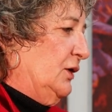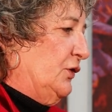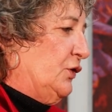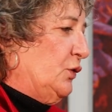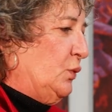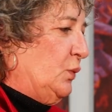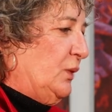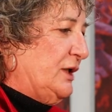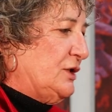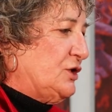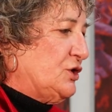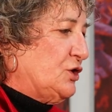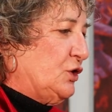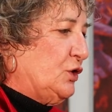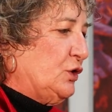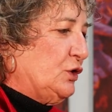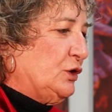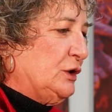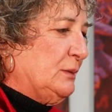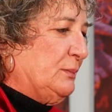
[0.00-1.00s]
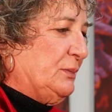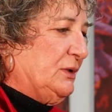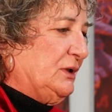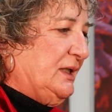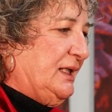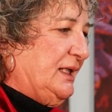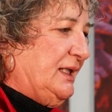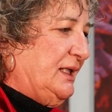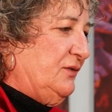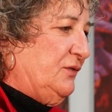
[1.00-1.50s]
The witch couldn't
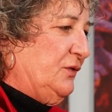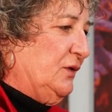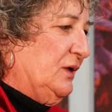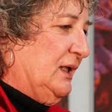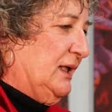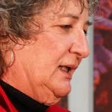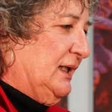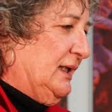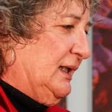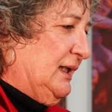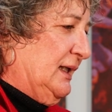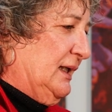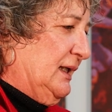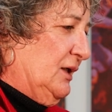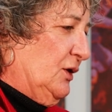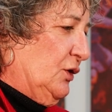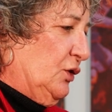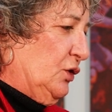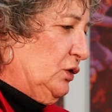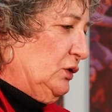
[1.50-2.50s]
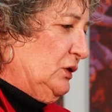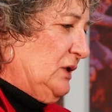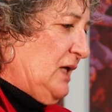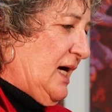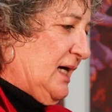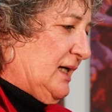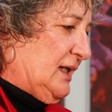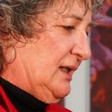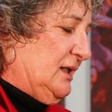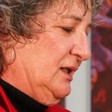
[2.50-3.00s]
believe her
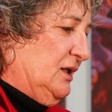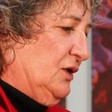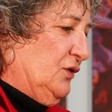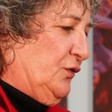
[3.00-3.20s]
luck.